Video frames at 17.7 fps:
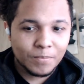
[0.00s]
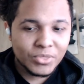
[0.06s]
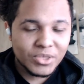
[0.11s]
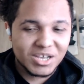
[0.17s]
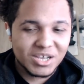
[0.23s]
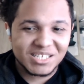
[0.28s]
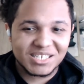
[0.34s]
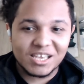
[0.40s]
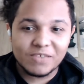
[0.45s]

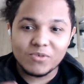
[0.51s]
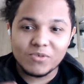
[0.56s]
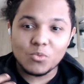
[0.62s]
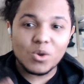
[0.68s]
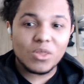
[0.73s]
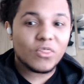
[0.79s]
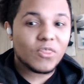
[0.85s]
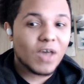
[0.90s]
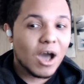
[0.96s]
because even
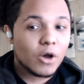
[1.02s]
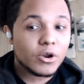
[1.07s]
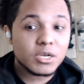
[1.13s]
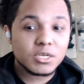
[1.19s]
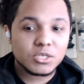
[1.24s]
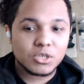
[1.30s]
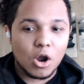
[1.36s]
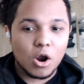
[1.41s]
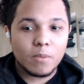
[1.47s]
without
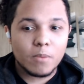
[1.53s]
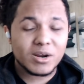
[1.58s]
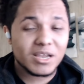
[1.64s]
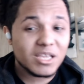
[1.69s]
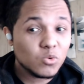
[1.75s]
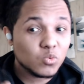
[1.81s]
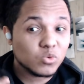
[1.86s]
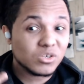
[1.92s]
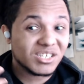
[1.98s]
his armor,
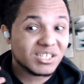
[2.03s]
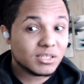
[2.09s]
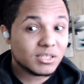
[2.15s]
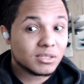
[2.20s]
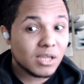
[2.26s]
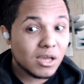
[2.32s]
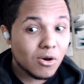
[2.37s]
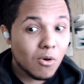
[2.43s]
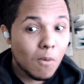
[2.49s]
he was
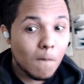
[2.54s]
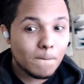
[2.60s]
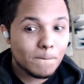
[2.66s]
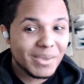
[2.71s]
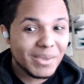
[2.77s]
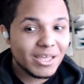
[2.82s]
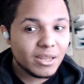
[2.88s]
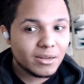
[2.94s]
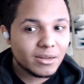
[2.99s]
still
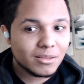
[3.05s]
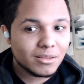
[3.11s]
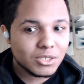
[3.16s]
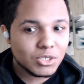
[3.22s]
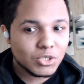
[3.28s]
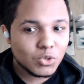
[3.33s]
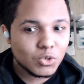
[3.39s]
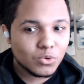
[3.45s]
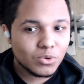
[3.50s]
beating this
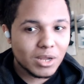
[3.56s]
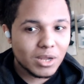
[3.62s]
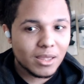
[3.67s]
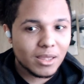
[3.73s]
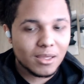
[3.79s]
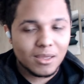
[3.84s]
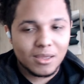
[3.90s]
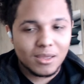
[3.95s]
dude. Like,